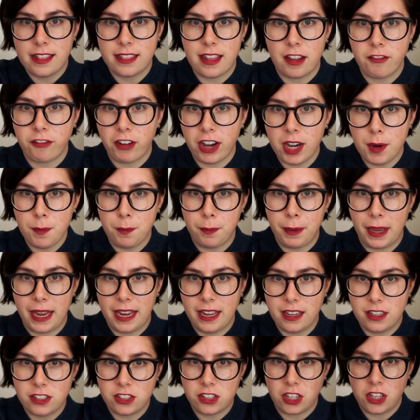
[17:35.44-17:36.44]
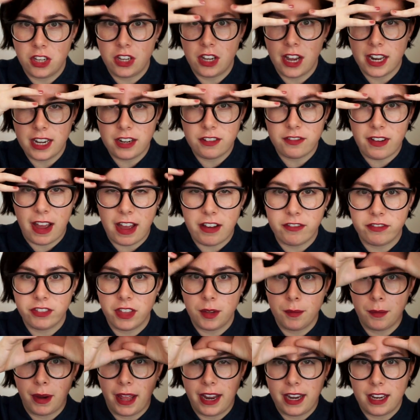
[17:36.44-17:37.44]
they're very big, so you kind of have
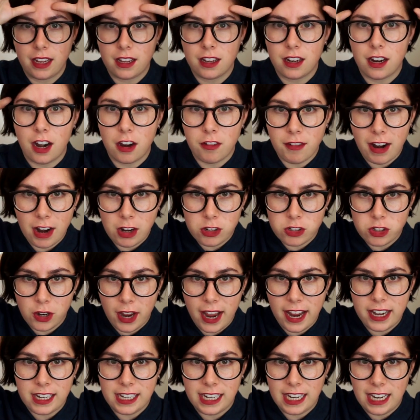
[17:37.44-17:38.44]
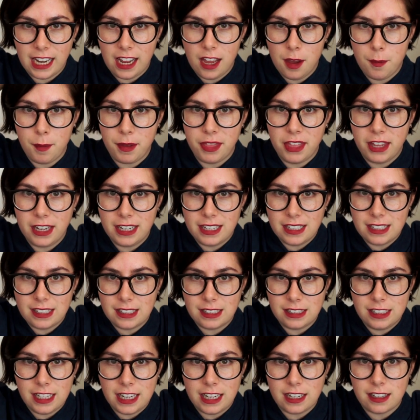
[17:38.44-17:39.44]
them like around your head here, but then it
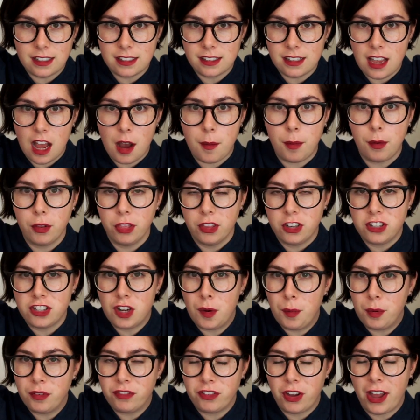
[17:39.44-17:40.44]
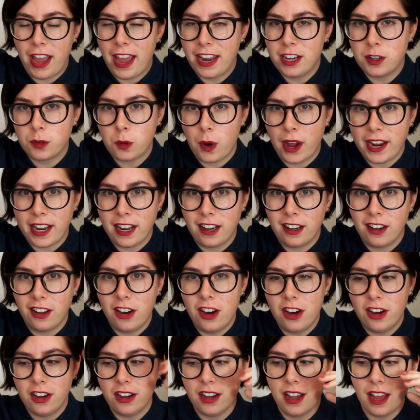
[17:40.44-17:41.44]
sticks up on the top of your head quite a
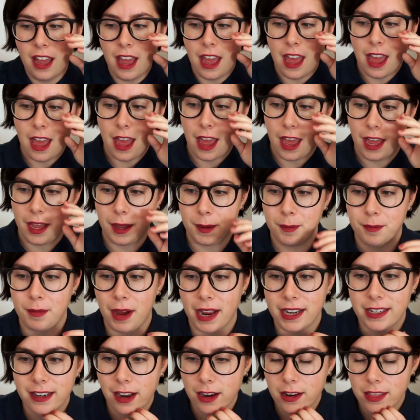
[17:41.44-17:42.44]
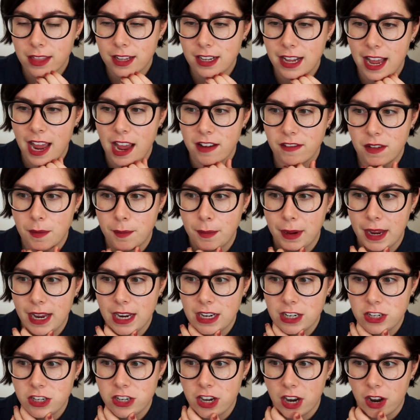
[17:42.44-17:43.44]
lot. I don't think I have a
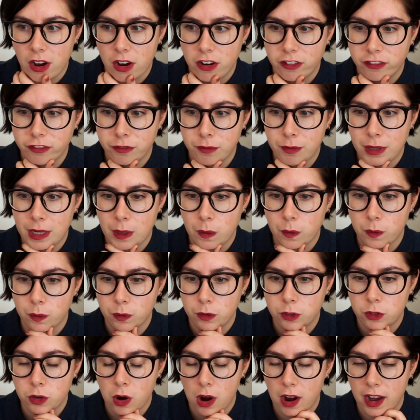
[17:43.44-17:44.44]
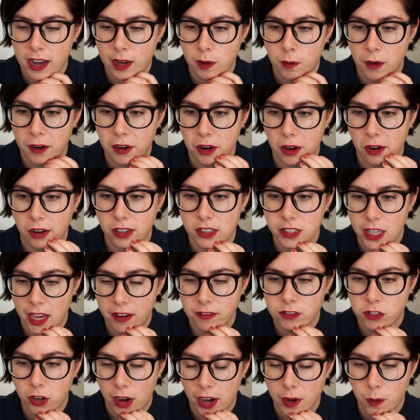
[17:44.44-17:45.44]
picture of me trying one on, because I
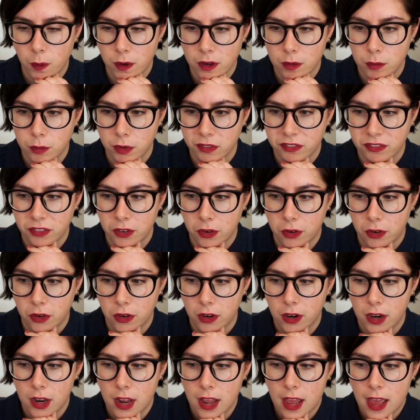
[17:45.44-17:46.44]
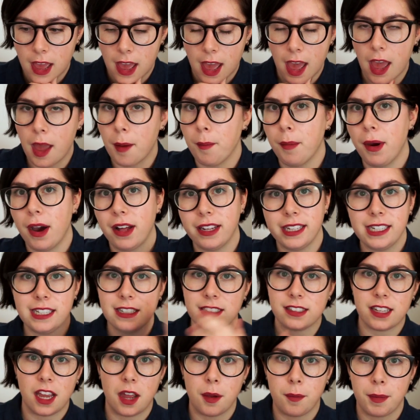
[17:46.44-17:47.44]
have tried one on before, but I'll
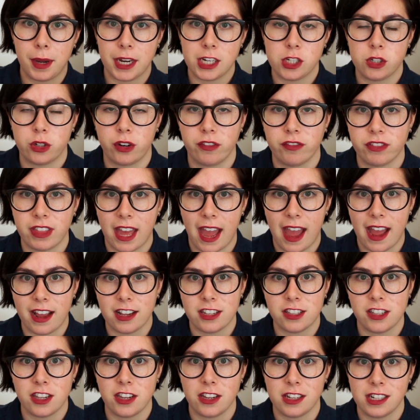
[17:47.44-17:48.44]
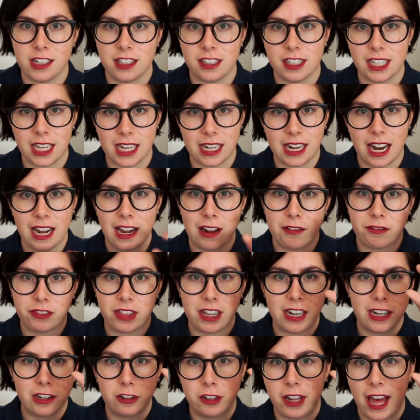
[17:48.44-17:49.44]
insert a picture of the hat so you can see. And I love
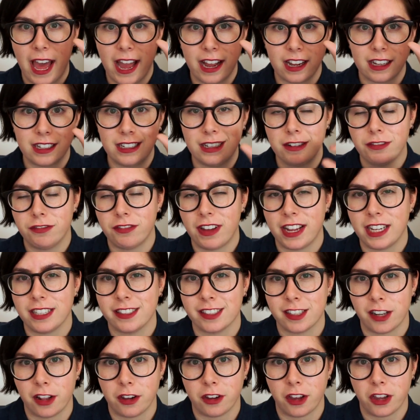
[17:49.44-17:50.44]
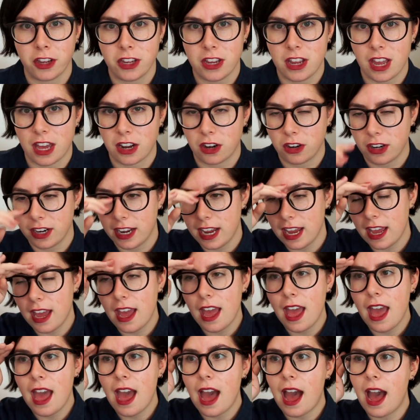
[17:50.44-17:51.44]
the little Acne face logo you get on it.
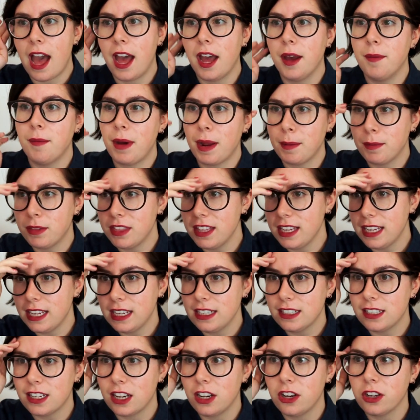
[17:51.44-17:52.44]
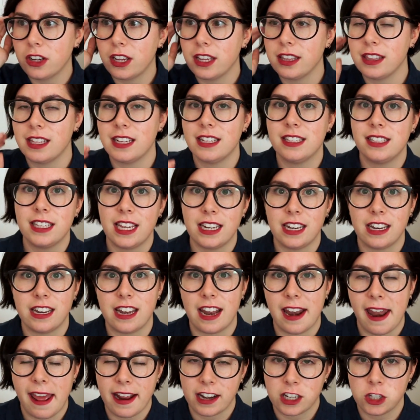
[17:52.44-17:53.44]
I'm thinking to look at this in an
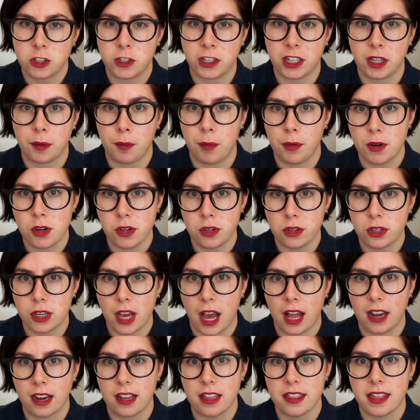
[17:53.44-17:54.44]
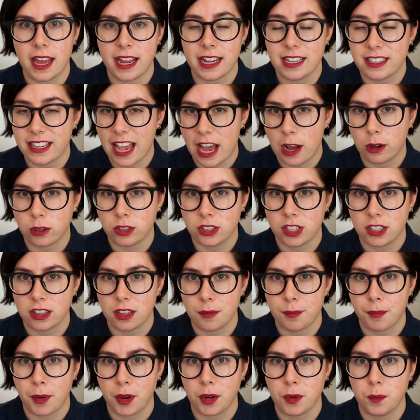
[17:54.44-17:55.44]
electric blue color that is out at
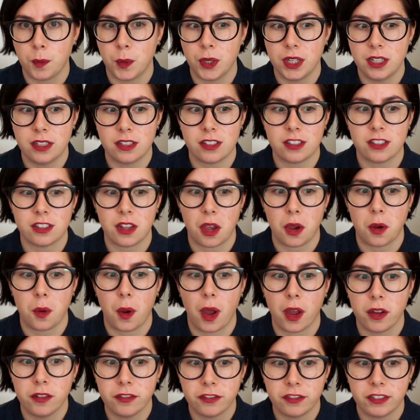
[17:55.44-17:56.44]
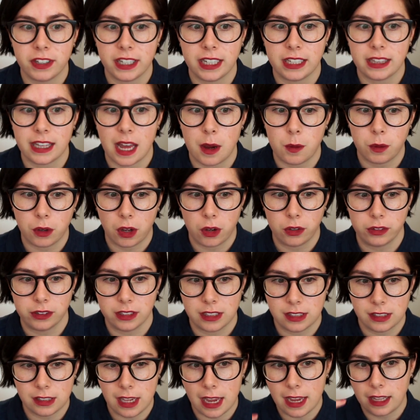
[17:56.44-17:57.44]
the moment, so hopefully that will go on
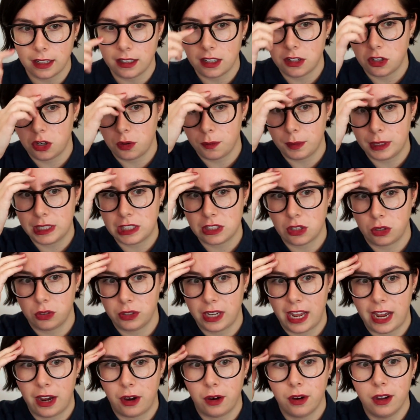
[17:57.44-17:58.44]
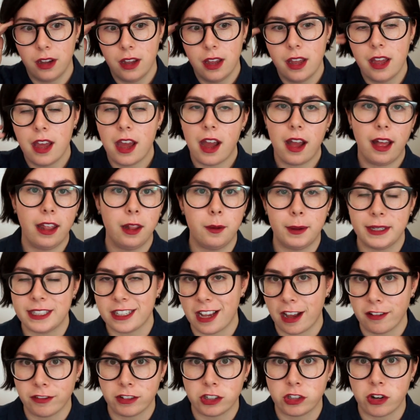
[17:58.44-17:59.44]
the sale and not be sold out. Otherwise
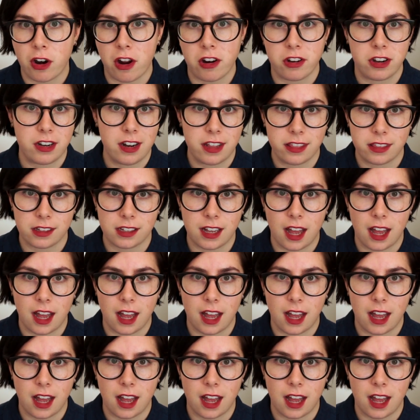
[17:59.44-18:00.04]
I'll have to try on another